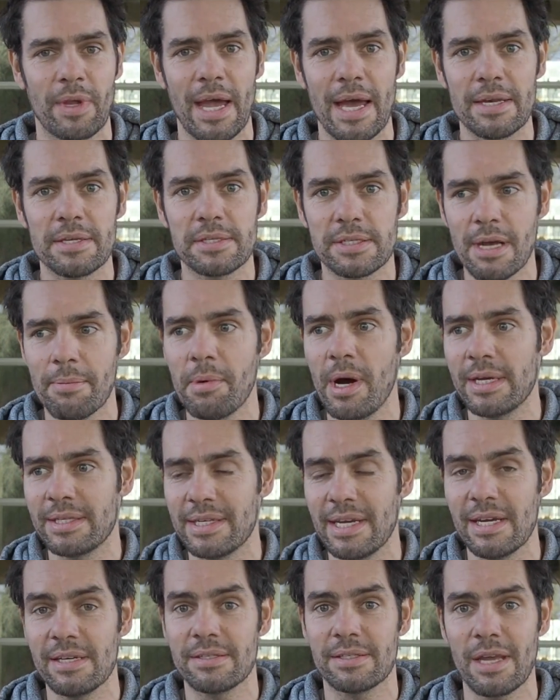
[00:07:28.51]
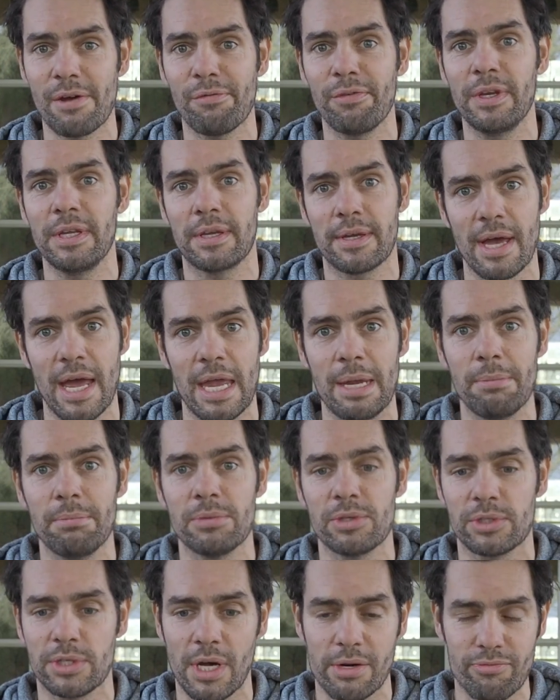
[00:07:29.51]
and some ideas definitely
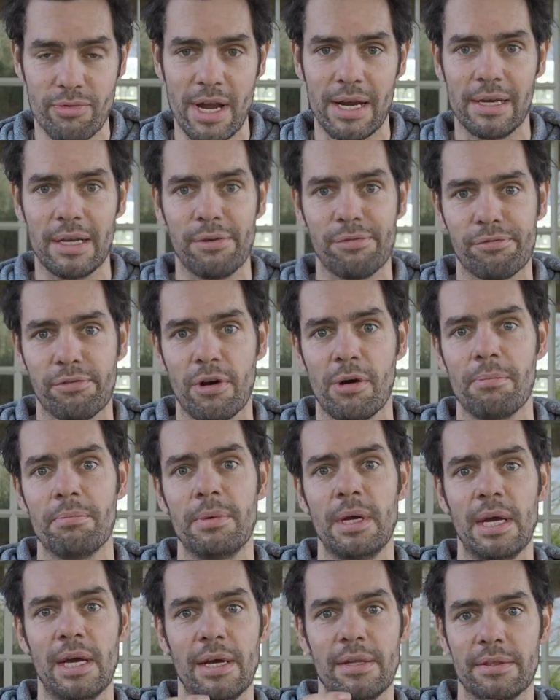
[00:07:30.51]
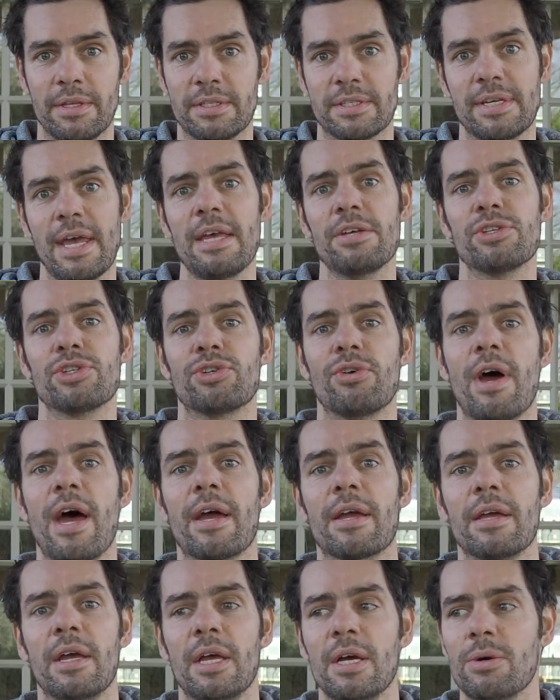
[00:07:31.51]
came directly from the test
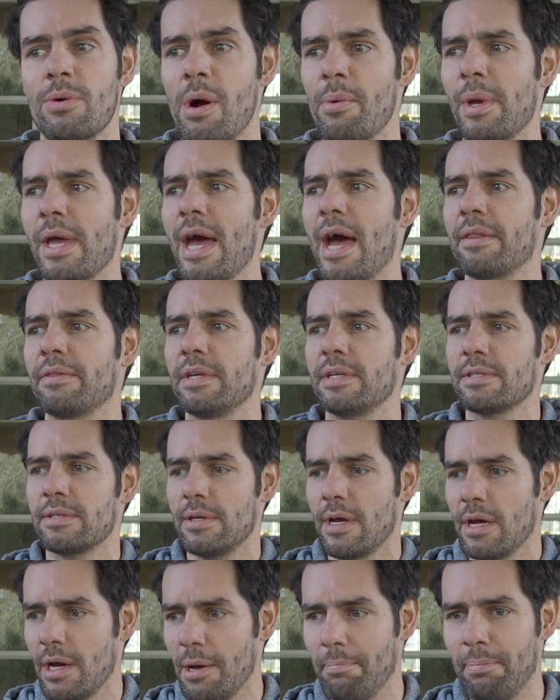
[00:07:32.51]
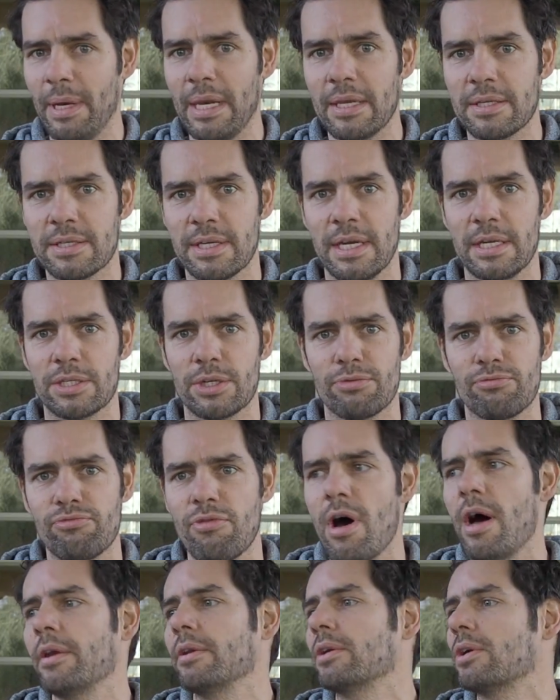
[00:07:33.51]
track, where we had this ability to
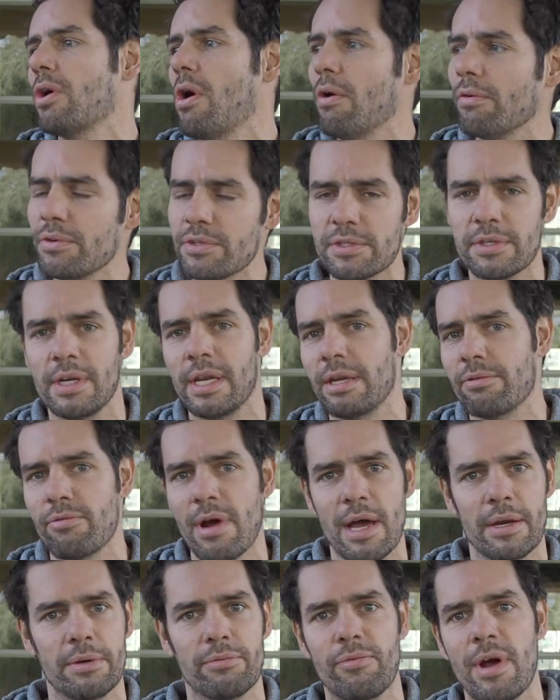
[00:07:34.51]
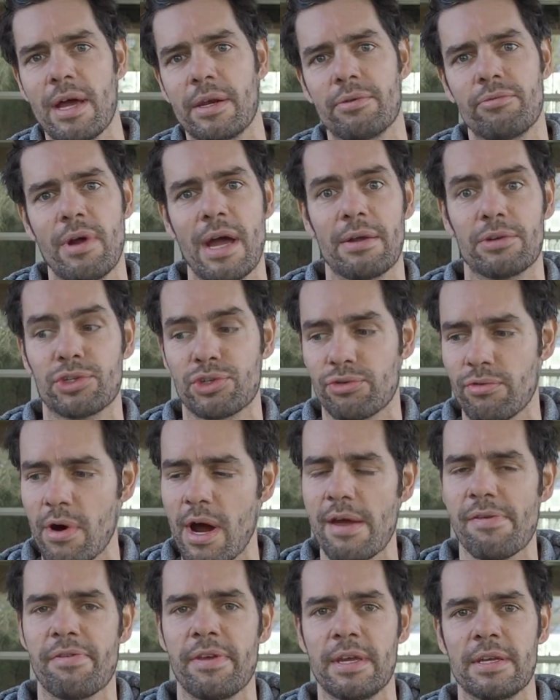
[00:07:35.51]
run constantly round and round and round,
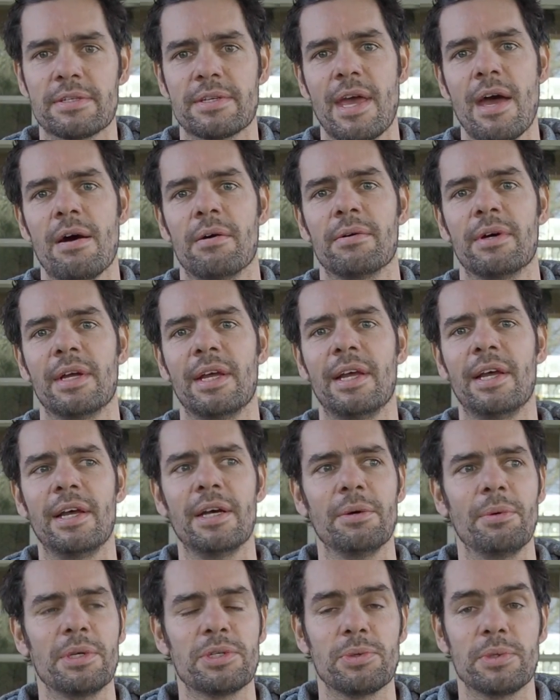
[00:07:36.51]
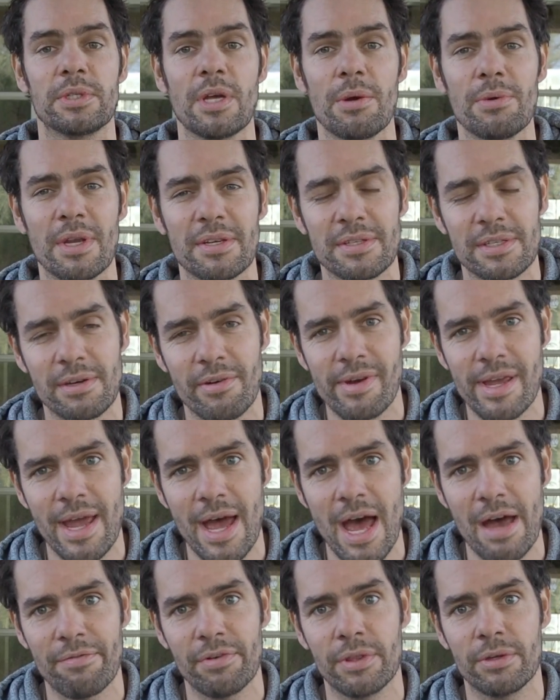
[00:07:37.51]
try things out, which we don't necessarily
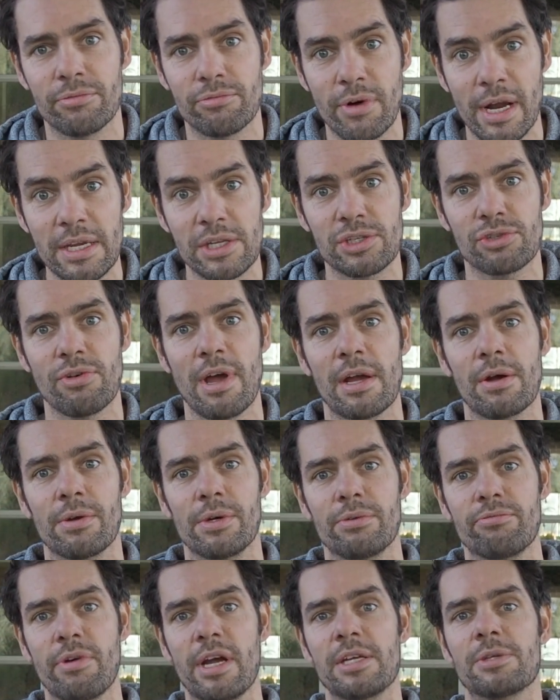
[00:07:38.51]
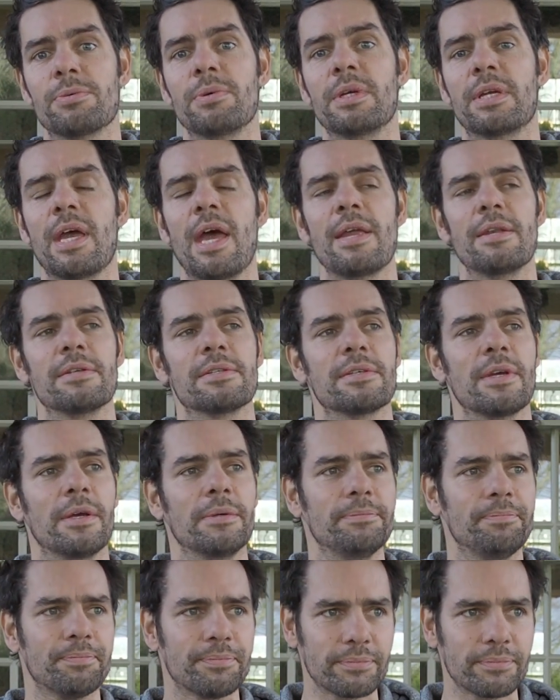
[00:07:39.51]
have at the racetrack on a race weekend. So